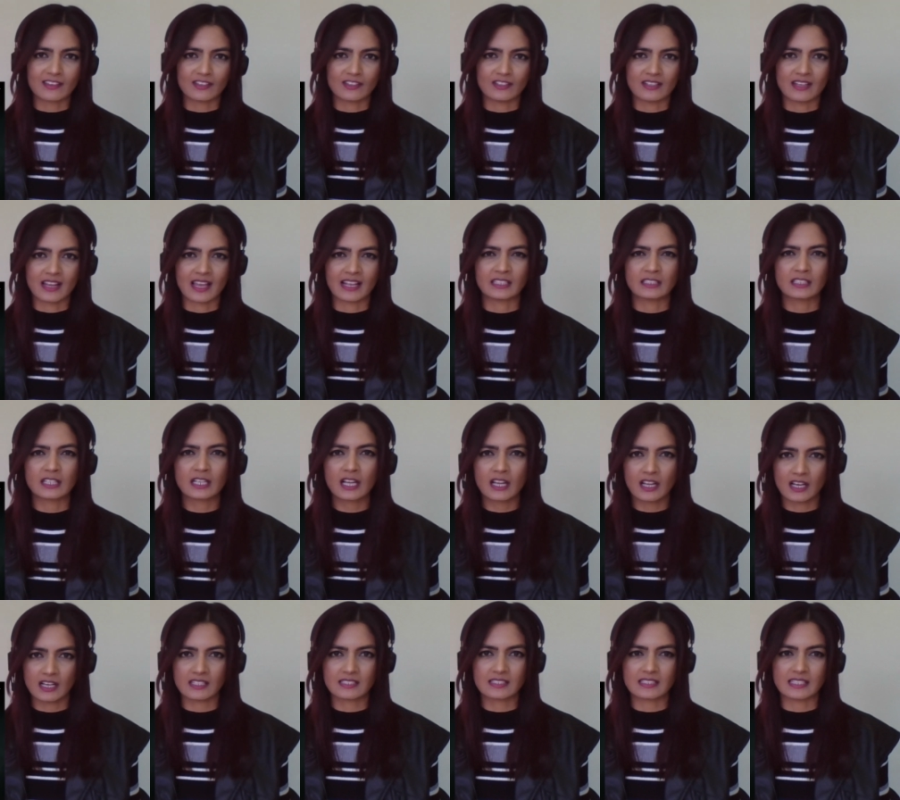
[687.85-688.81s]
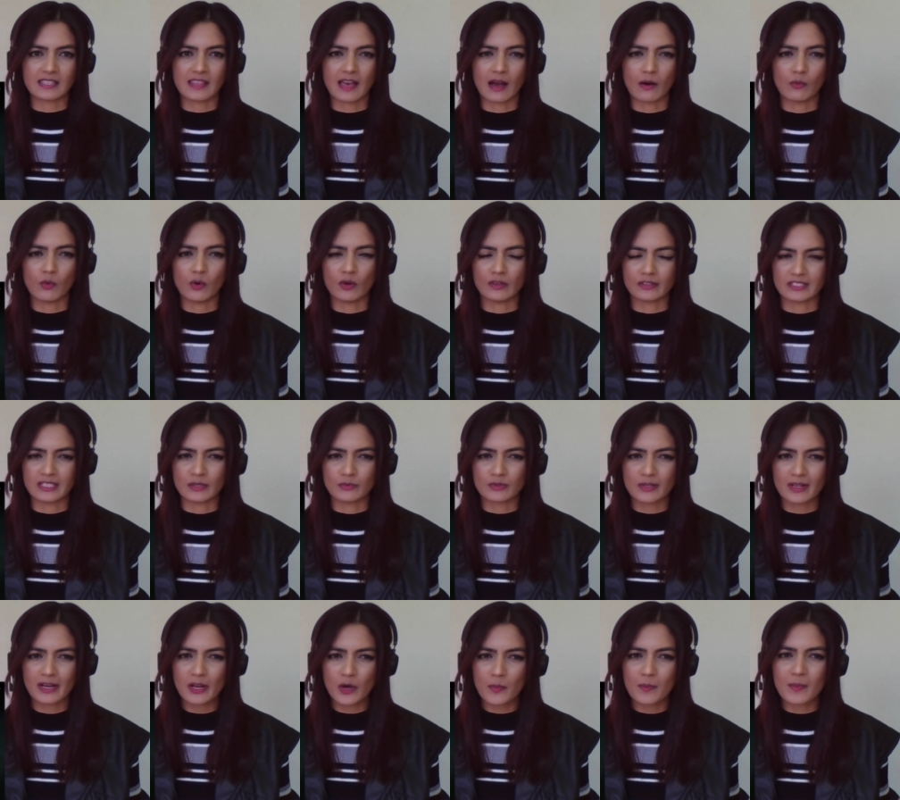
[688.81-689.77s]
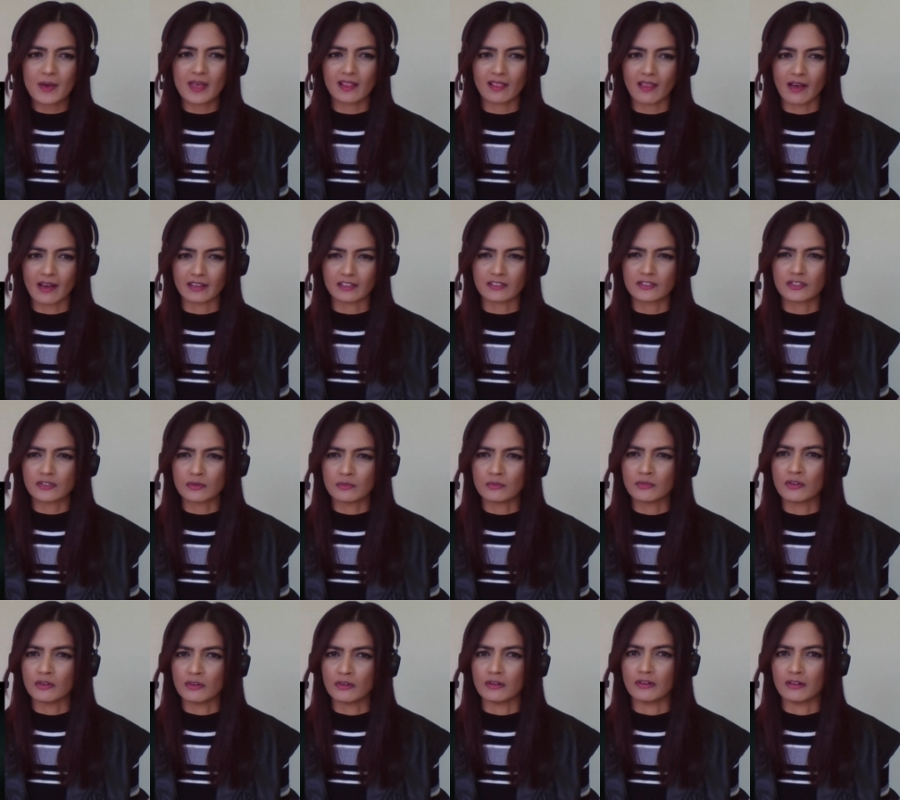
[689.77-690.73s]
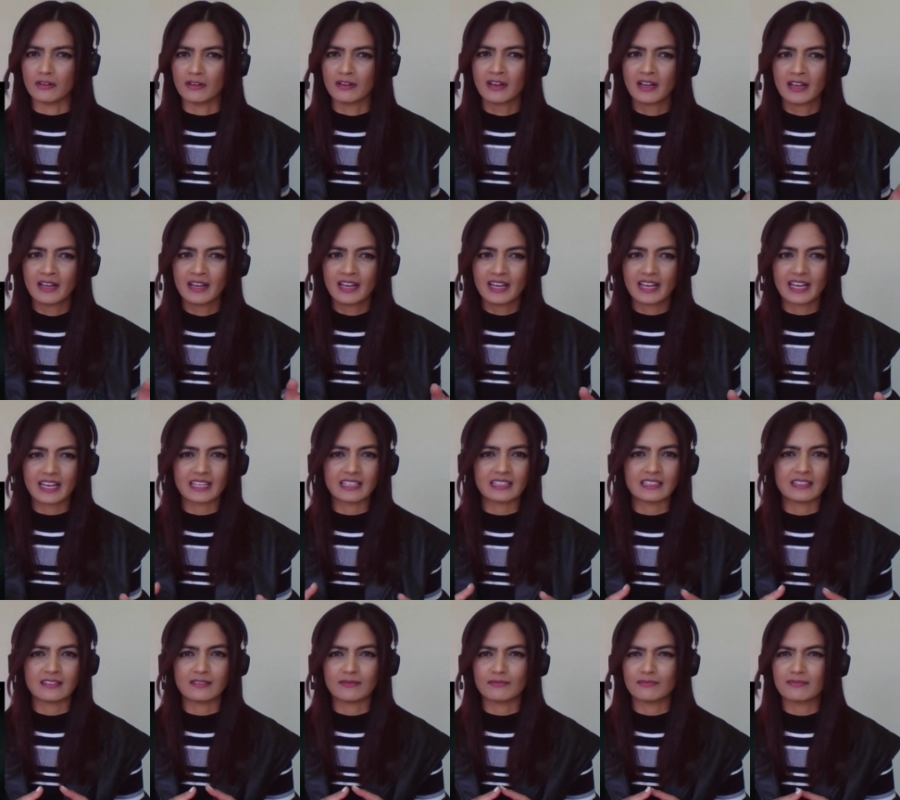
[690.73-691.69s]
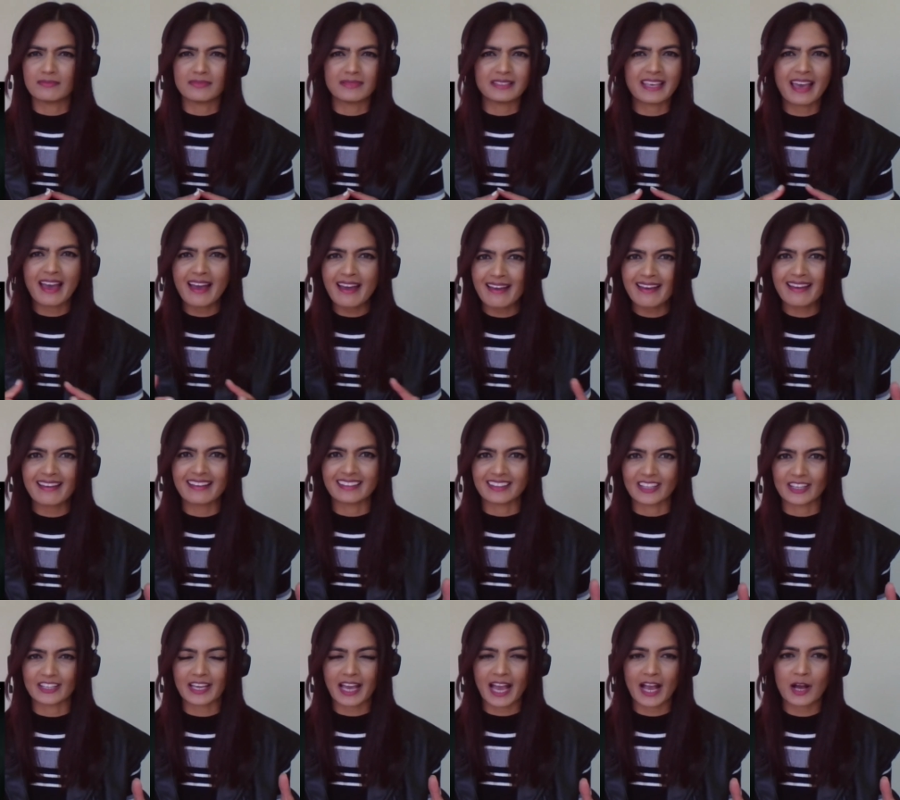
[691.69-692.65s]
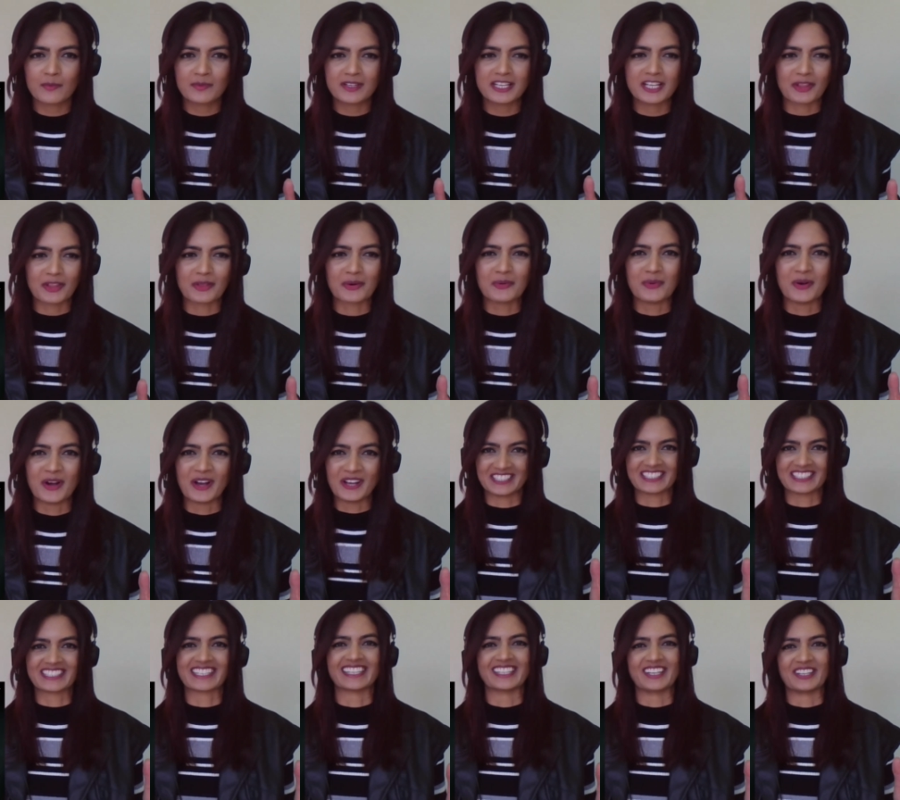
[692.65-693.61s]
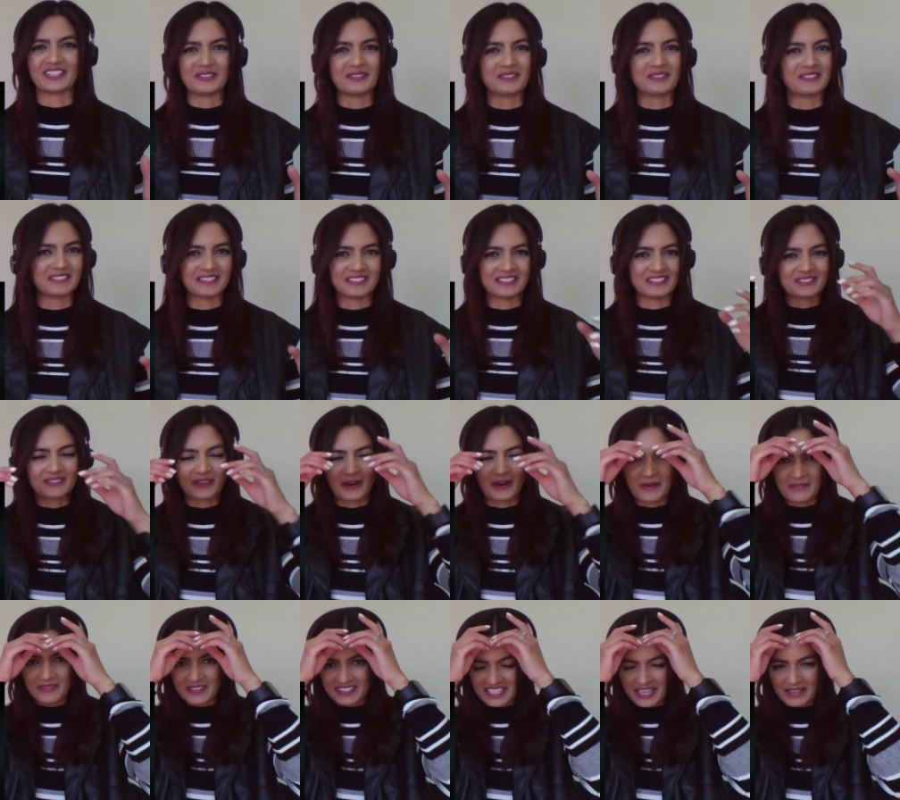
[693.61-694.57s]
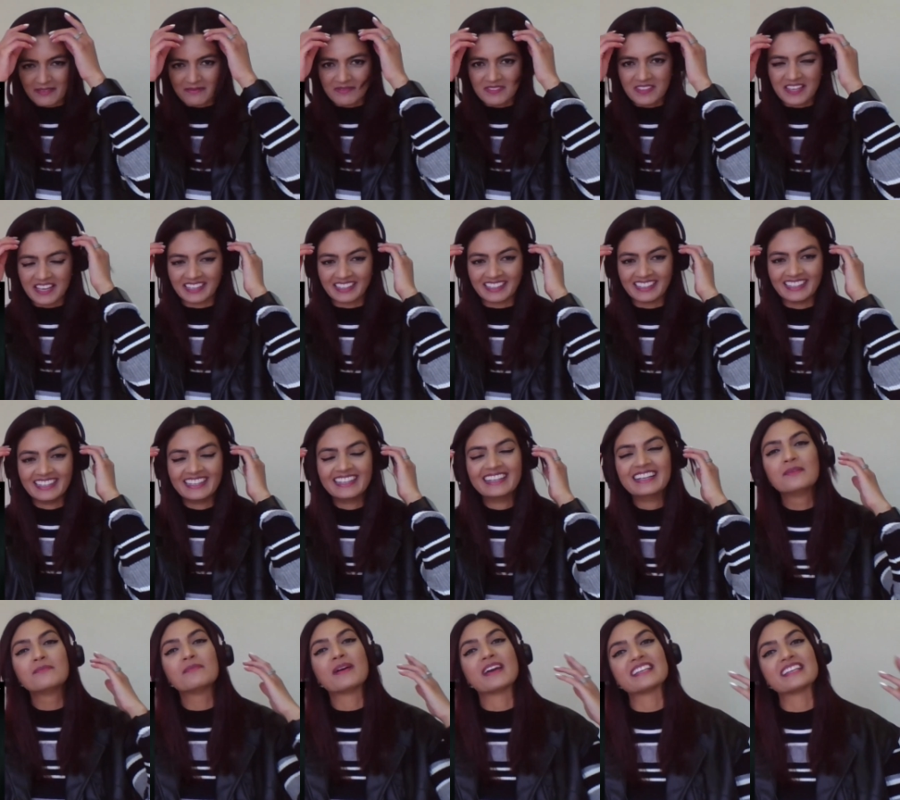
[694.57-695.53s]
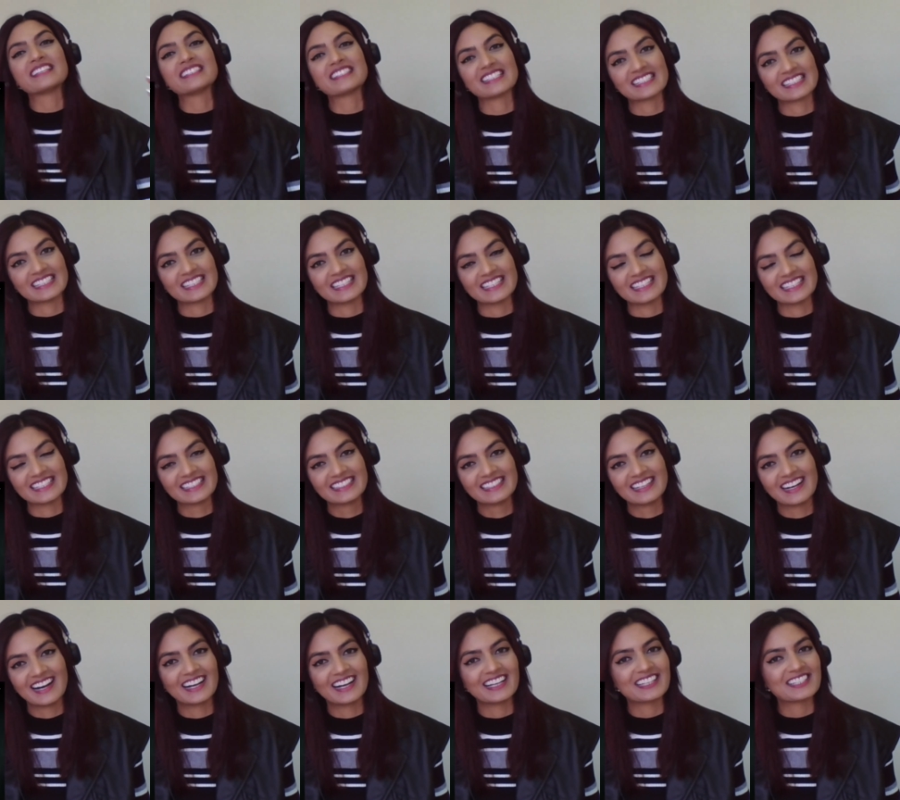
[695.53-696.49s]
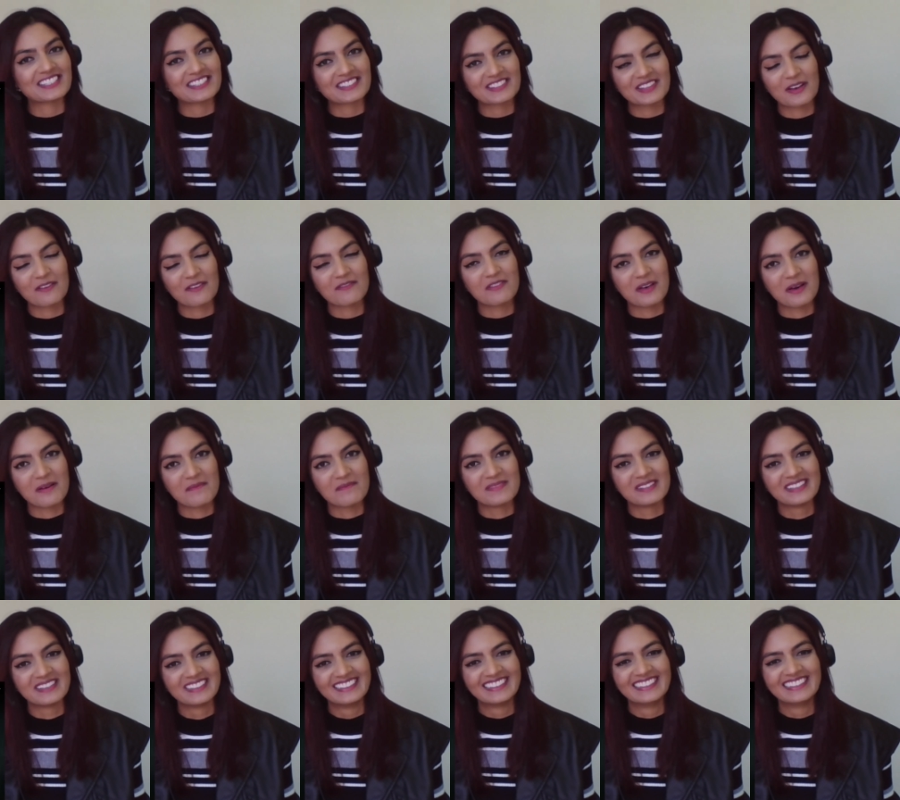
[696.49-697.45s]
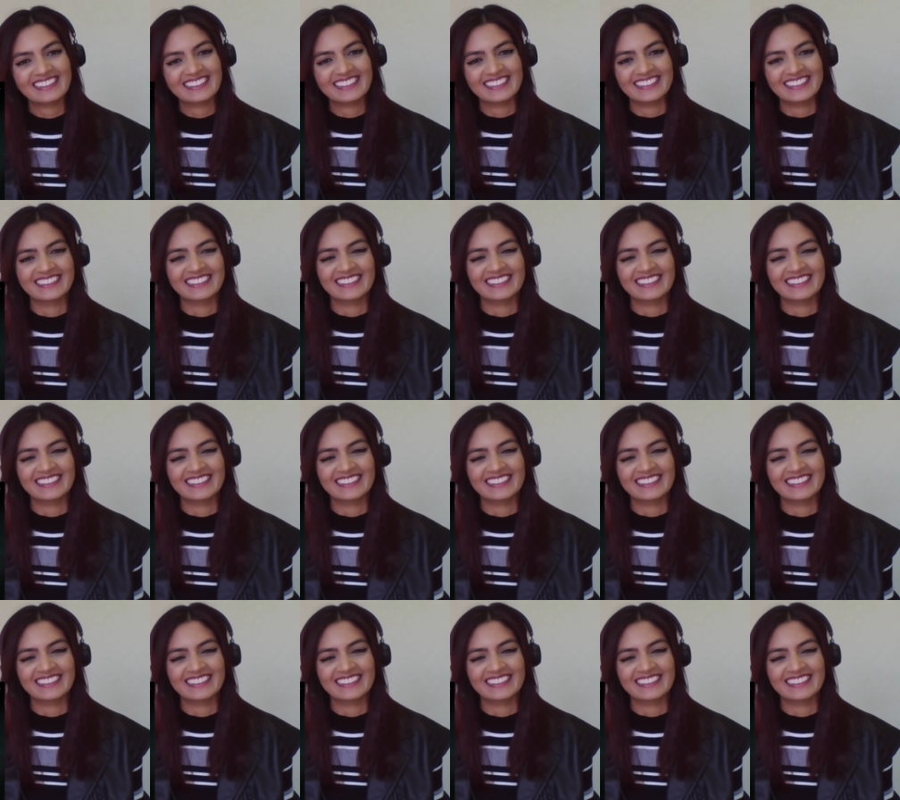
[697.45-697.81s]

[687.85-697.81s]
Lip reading: elegant and classy that was. And it was a little bit like demure. And yeah, like, how many other words can I use to describe the same thing? Basically, I just love them.